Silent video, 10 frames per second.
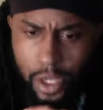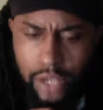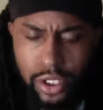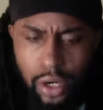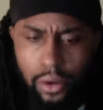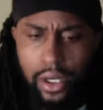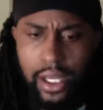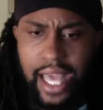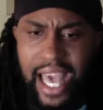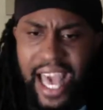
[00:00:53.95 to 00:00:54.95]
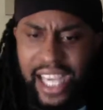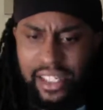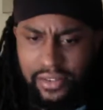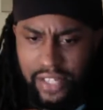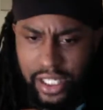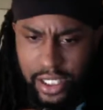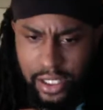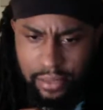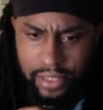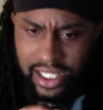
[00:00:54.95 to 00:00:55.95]
So active
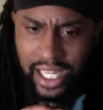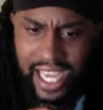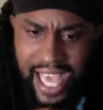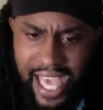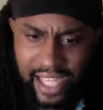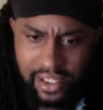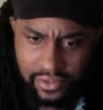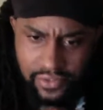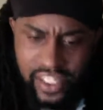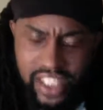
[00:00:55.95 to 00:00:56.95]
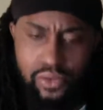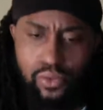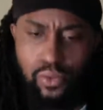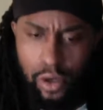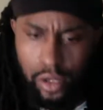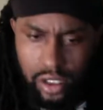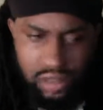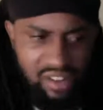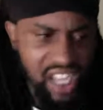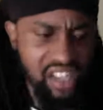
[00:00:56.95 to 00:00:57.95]
income is like active that you work
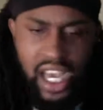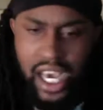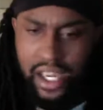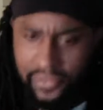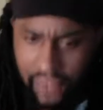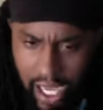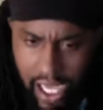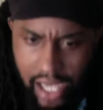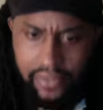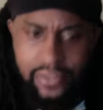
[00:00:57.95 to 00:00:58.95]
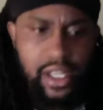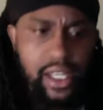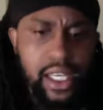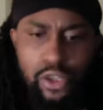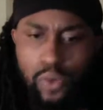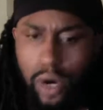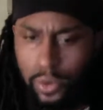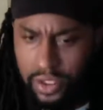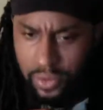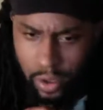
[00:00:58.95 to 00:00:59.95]
like a 9 to 5 and you
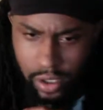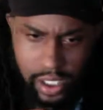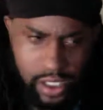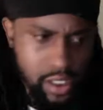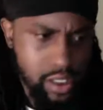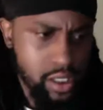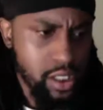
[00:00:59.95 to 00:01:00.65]
always working